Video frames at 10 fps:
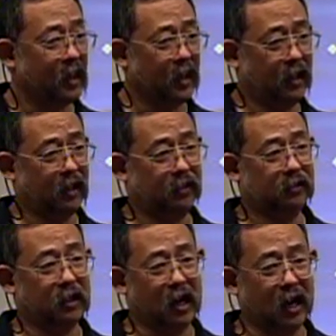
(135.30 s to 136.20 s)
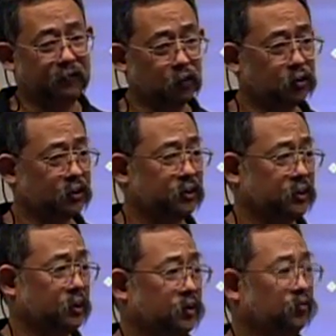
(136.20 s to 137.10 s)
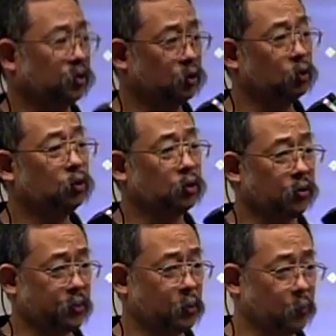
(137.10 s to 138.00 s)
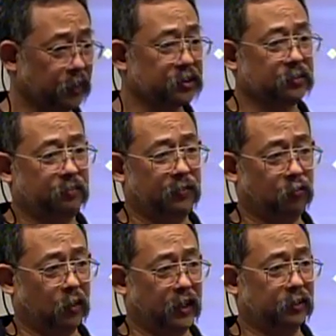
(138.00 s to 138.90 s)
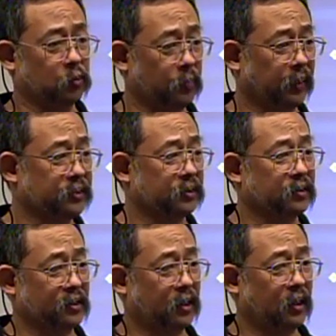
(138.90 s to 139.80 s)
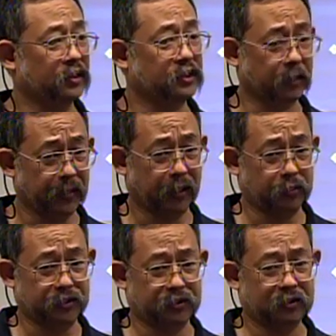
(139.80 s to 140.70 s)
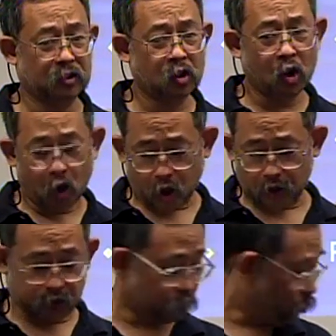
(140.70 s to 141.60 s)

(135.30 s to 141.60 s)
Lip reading: And I've used these things for 2 to 3 weeks before I had to replace a set of batteries. On the